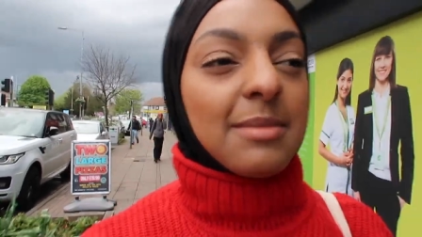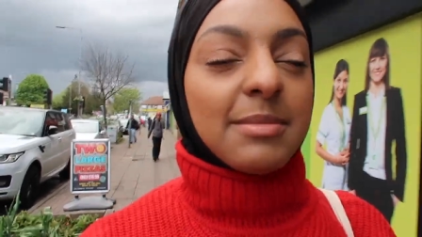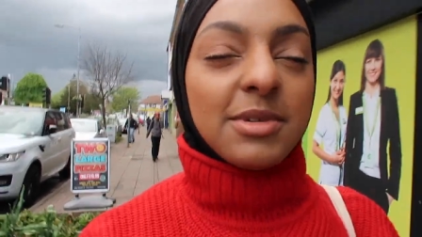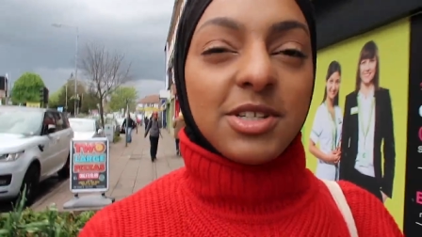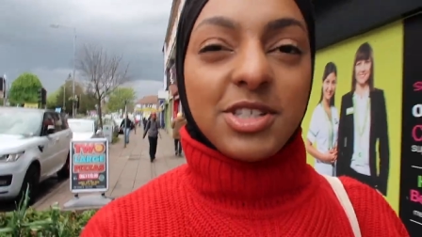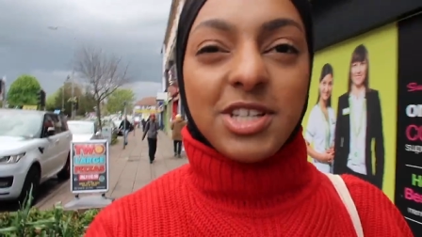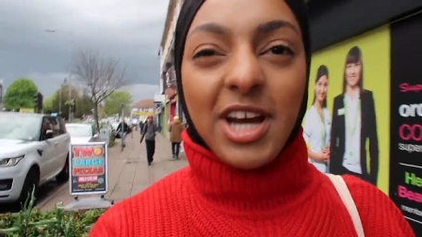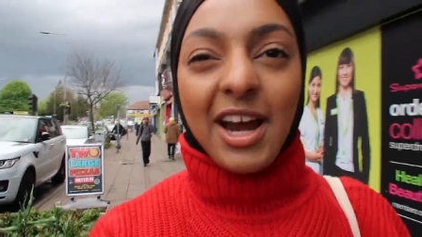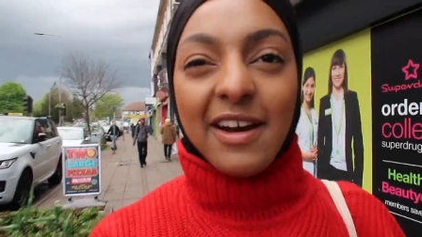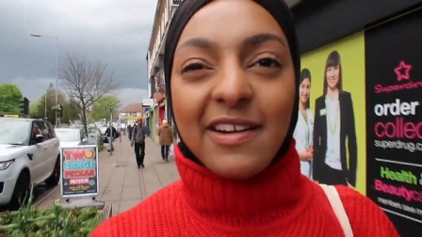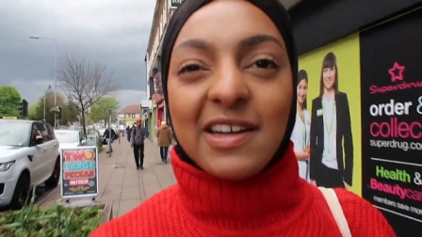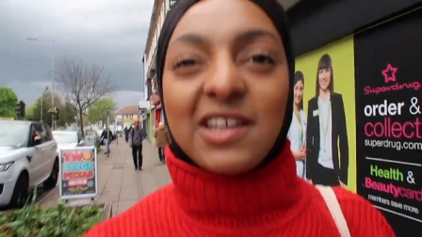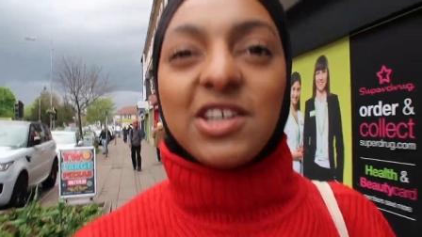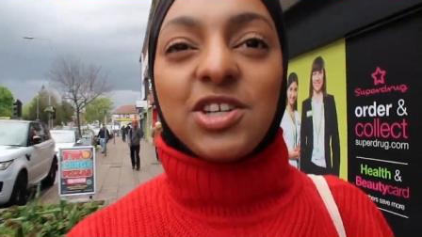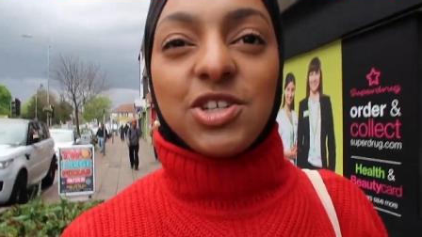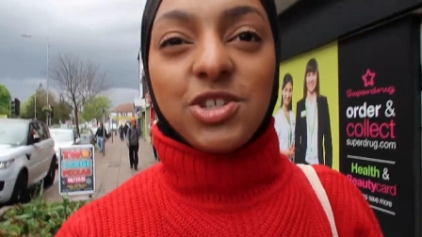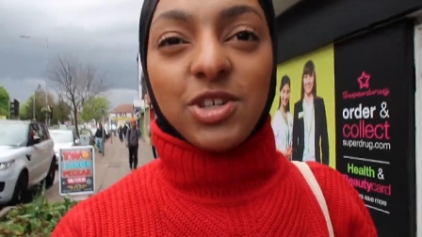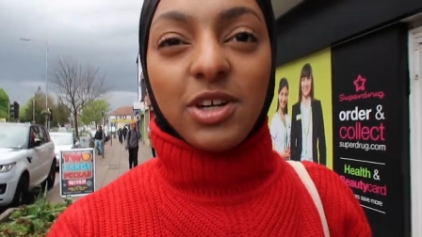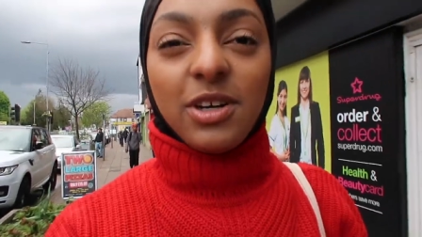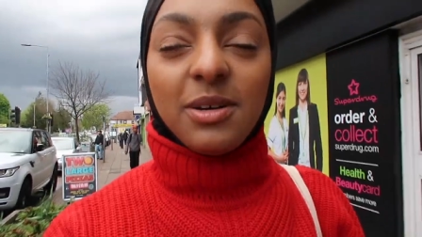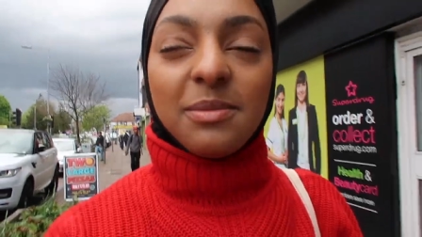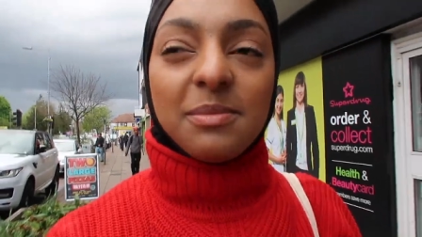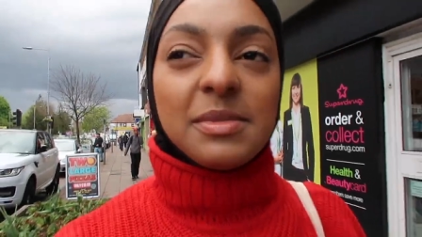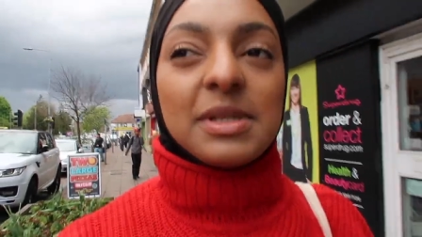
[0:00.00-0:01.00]
come and charity
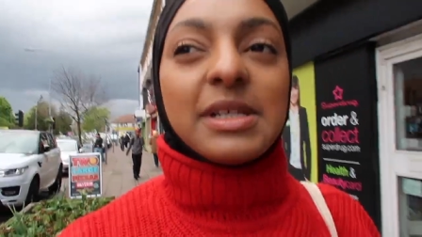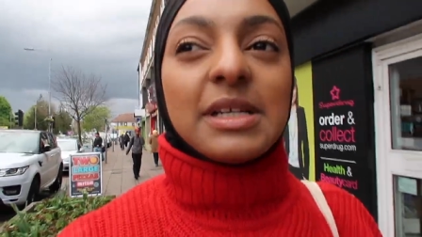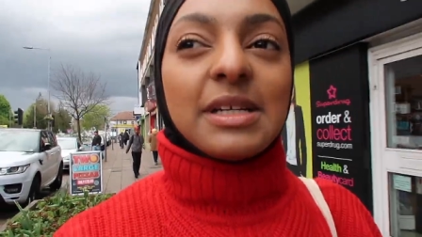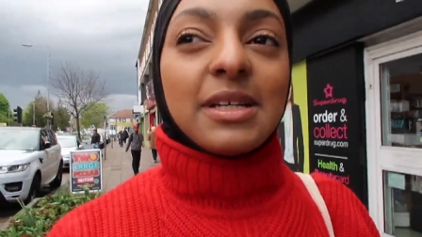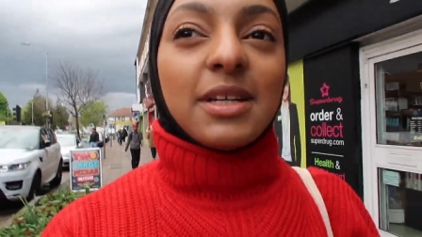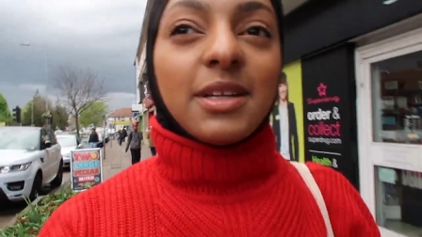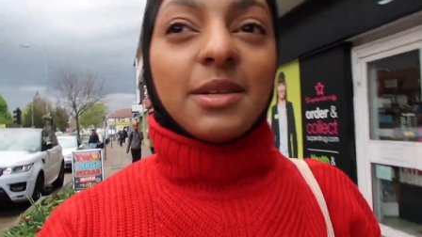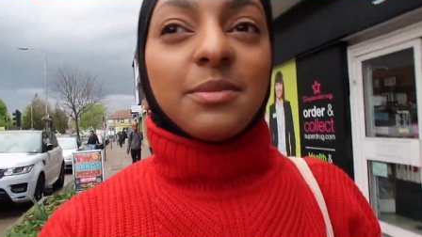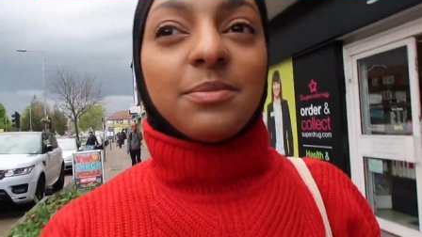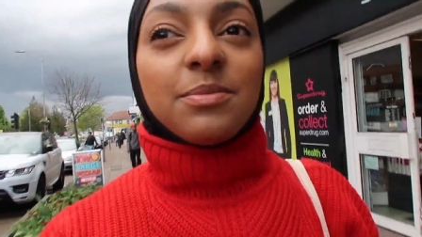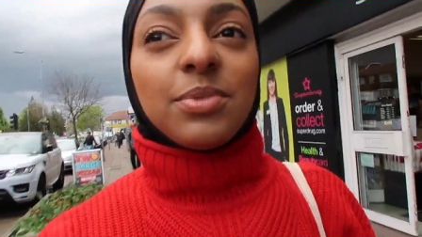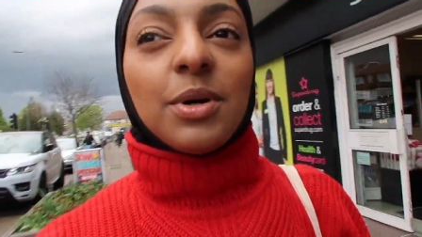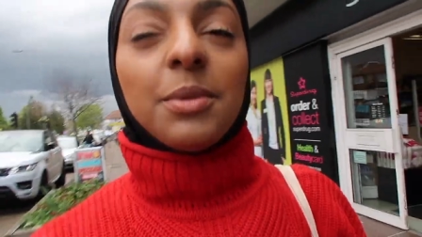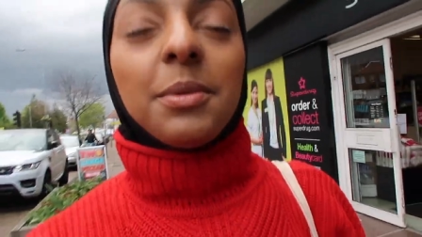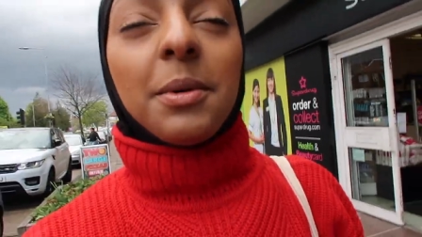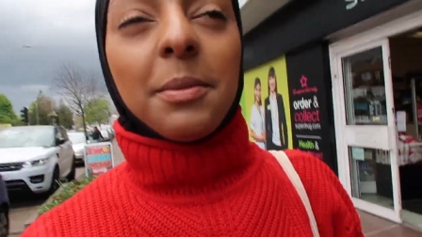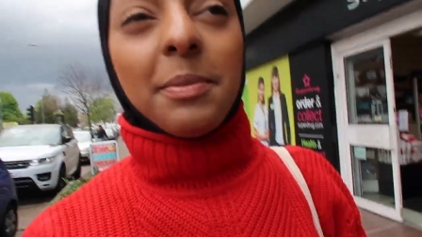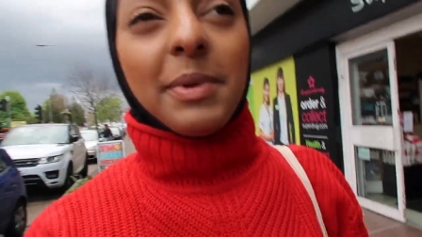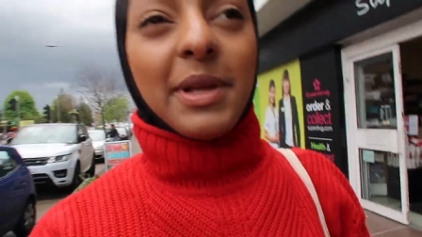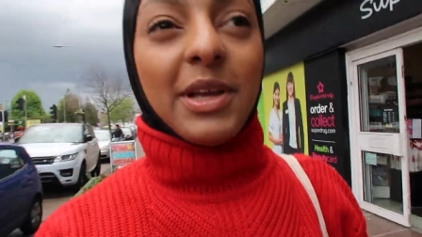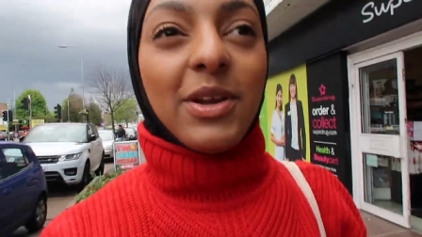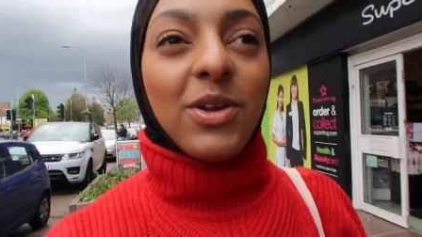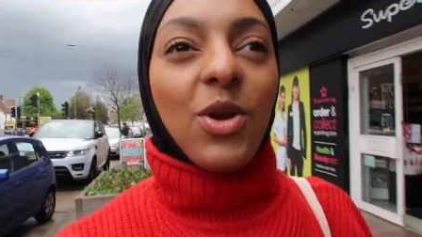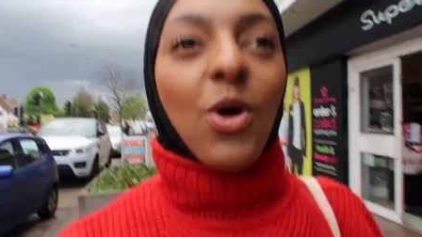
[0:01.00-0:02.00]
shop.
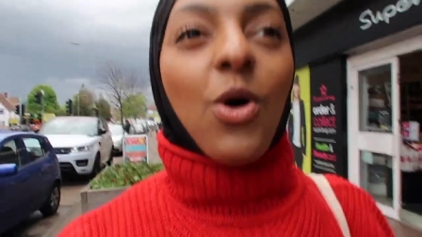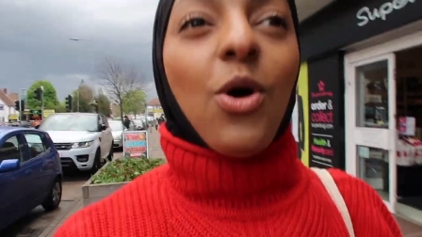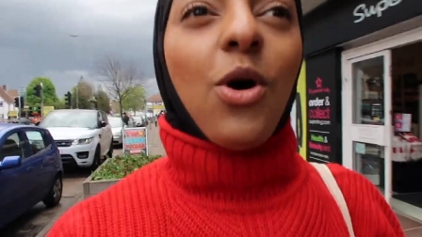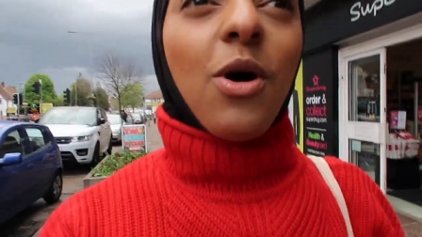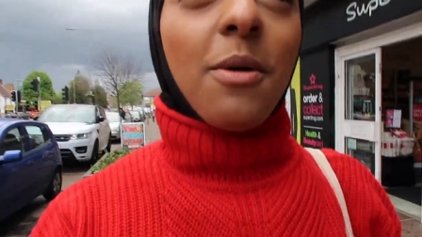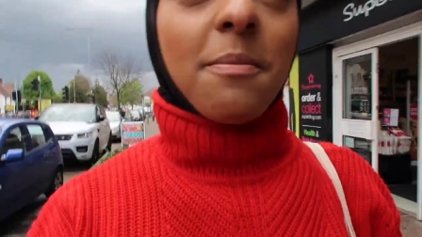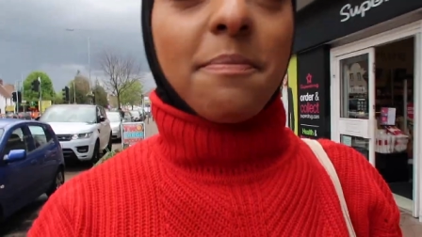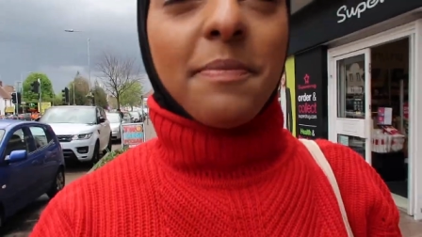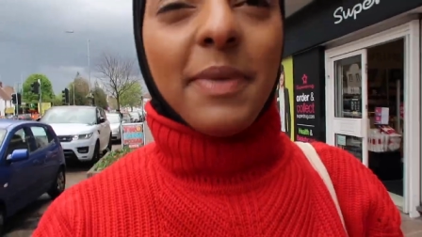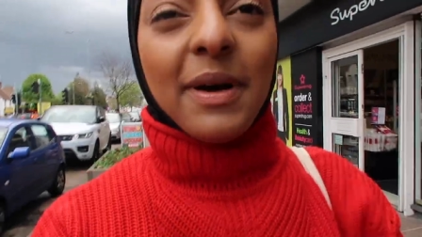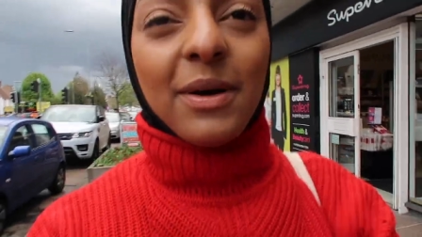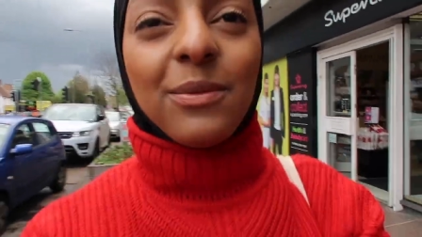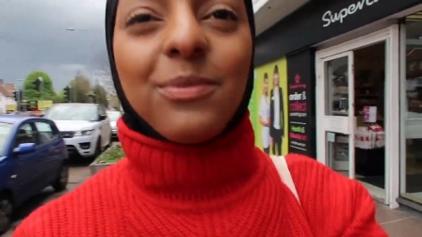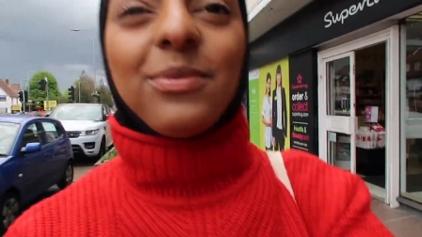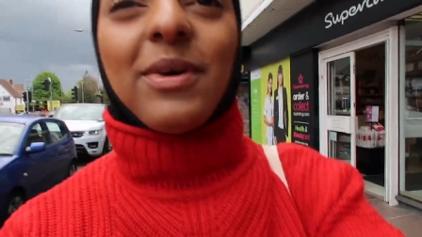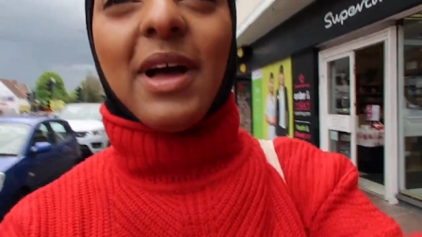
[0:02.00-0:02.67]
Probably not, but